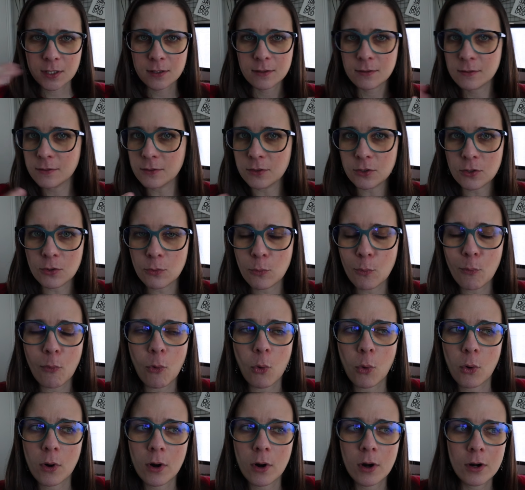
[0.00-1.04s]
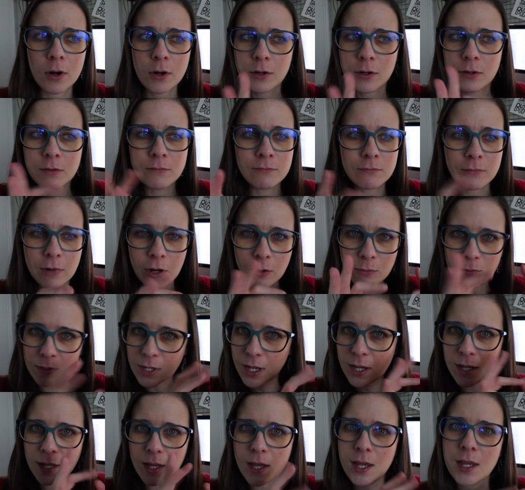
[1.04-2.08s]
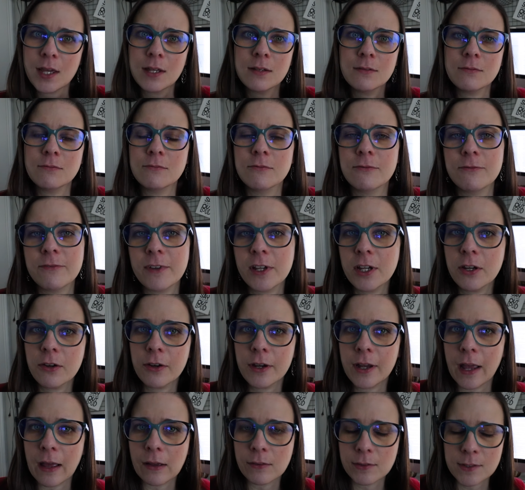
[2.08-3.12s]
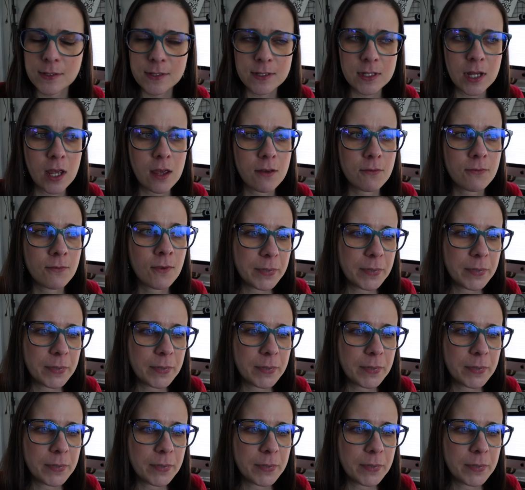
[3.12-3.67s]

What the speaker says: and do more note taking and figuring out stuff,